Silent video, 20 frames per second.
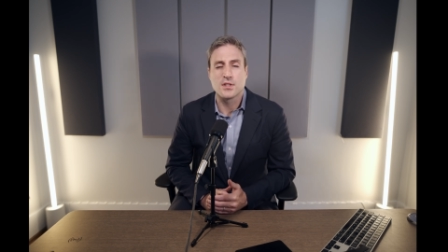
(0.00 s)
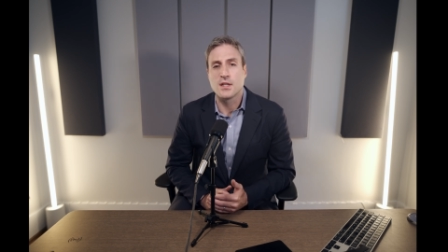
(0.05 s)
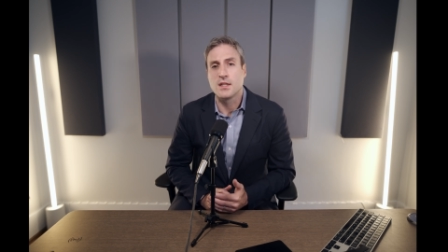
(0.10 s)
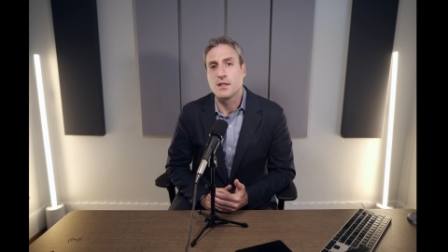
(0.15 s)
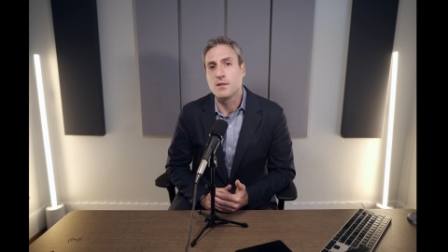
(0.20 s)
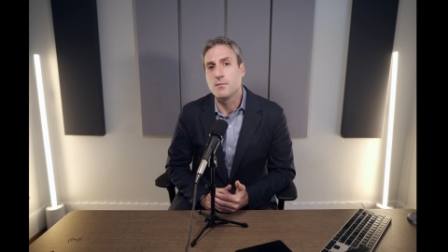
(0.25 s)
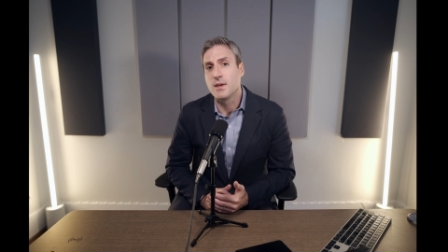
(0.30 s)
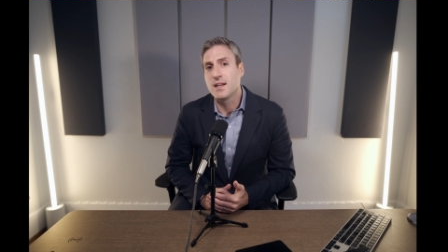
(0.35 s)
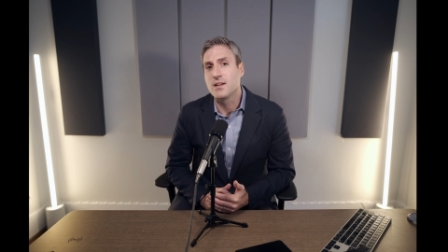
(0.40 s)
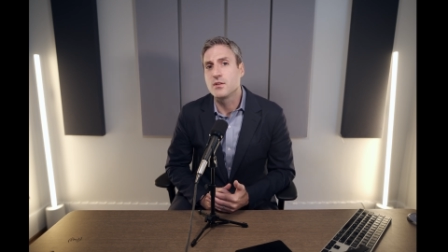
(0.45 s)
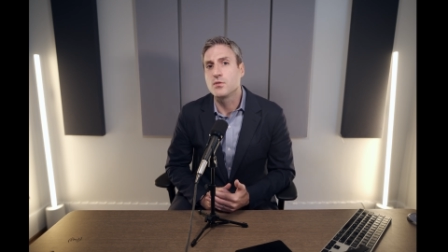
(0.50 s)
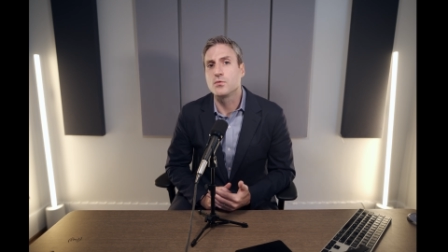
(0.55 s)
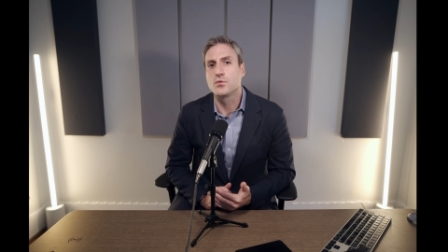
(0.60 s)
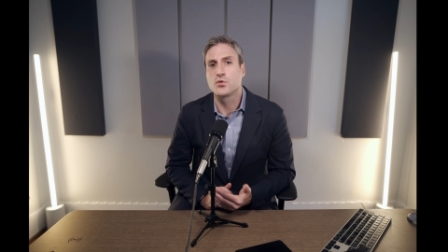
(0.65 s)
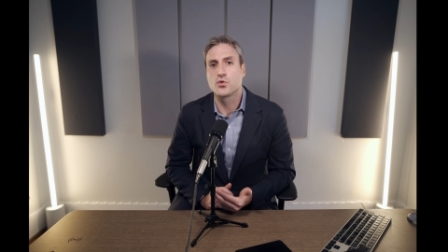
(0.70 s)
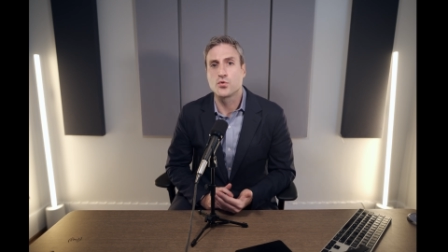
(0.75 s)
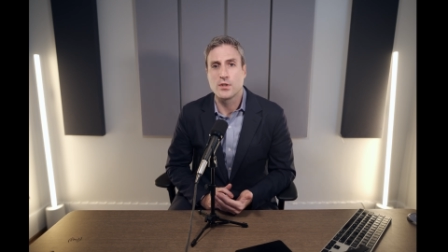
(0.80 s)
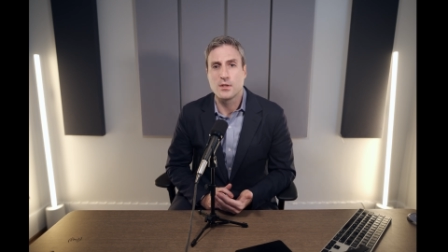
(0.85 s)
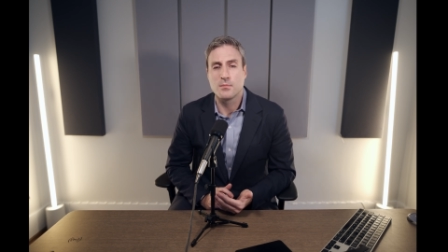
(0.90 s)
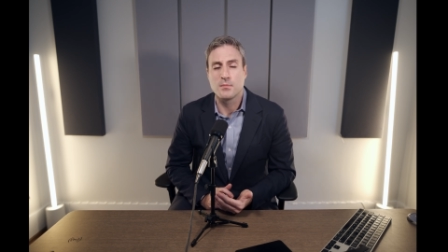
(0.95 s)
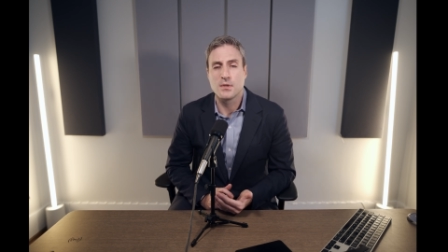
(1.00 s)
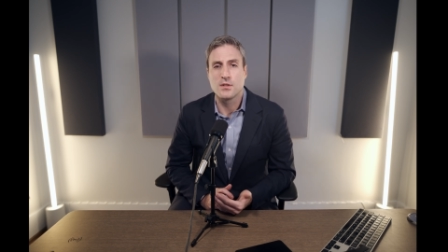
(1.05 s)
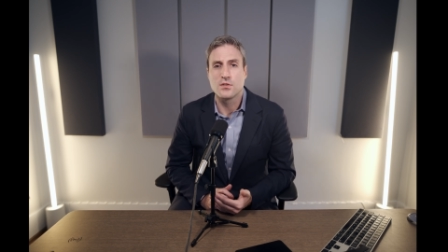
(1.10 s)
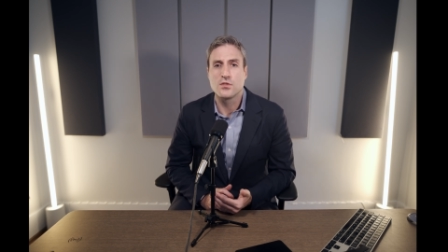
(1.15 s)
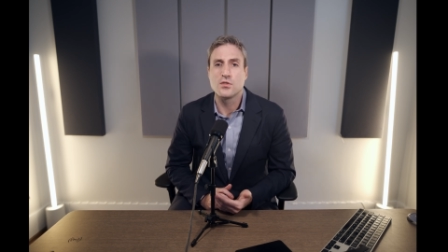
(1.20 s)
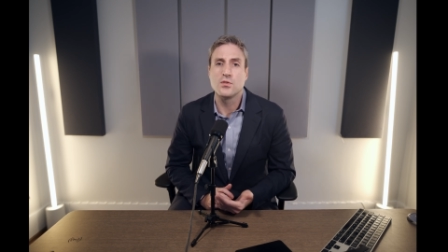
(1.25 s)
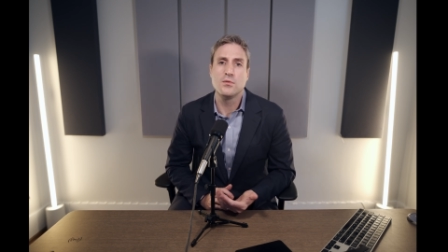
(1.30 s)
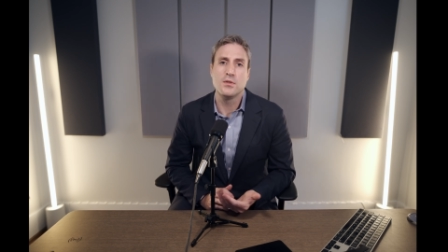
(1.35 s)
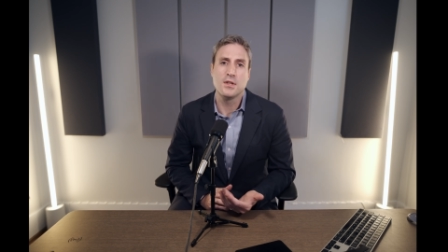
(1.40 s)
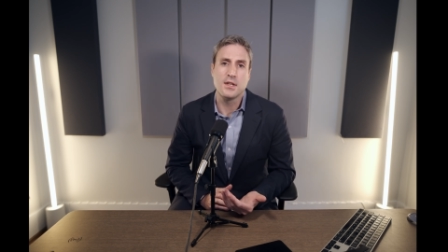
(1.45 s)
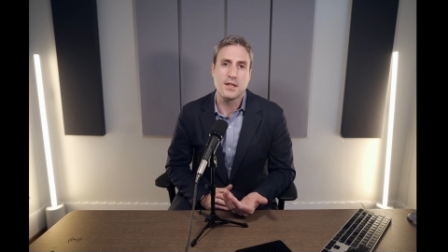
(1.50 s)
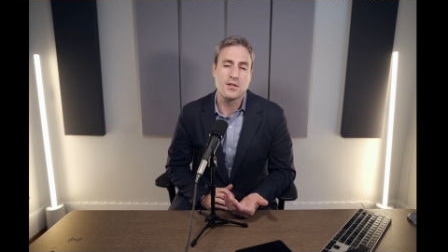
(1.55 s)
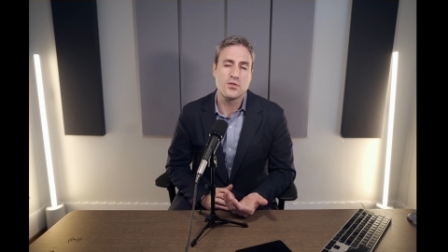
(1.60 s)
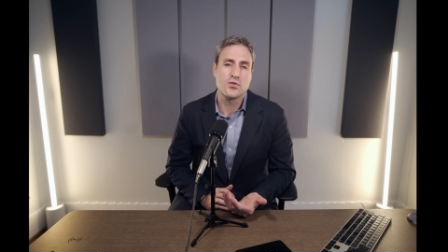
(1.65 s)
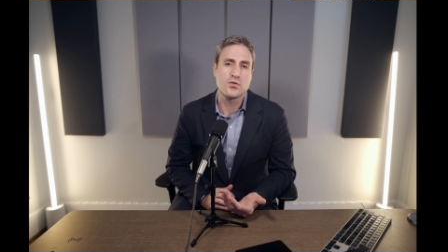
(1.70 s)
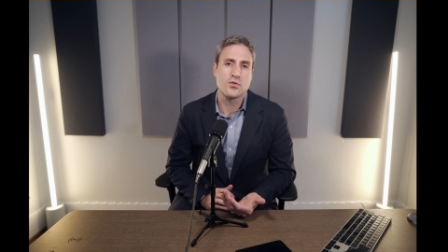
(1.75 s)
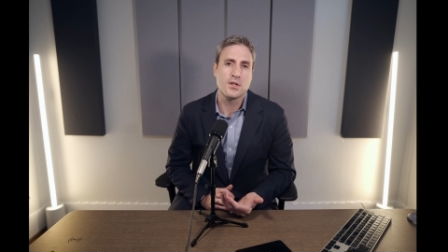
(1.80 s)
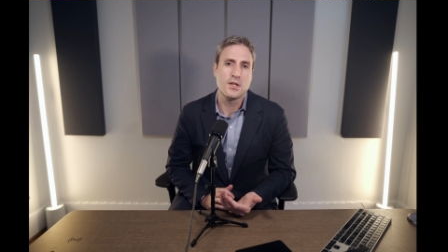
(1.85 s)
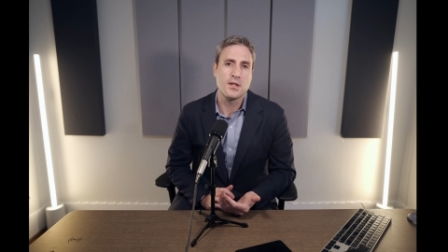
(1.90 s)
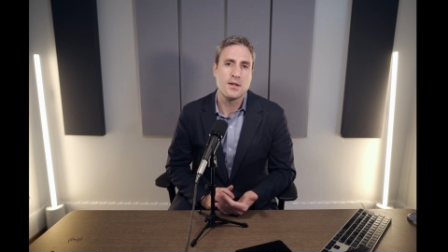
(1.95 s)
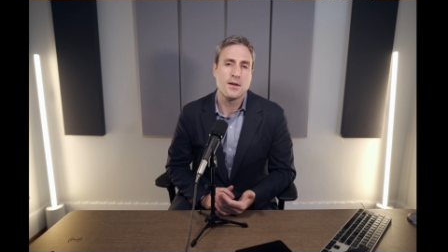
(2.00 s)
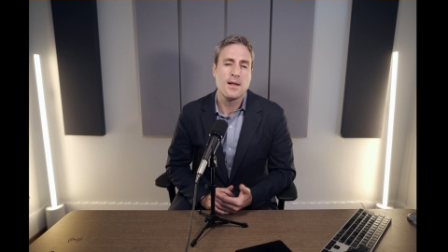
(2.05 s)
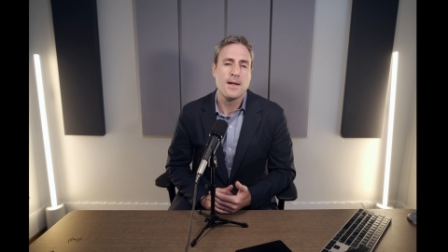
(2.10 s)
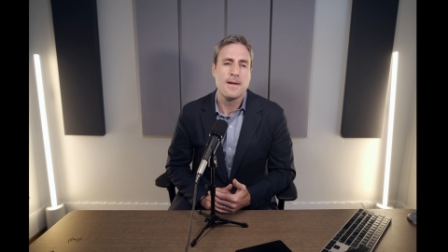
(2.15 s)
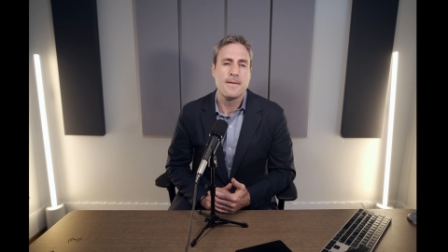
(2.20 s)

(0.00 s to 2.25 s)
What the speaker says: and medical treatment to the injury.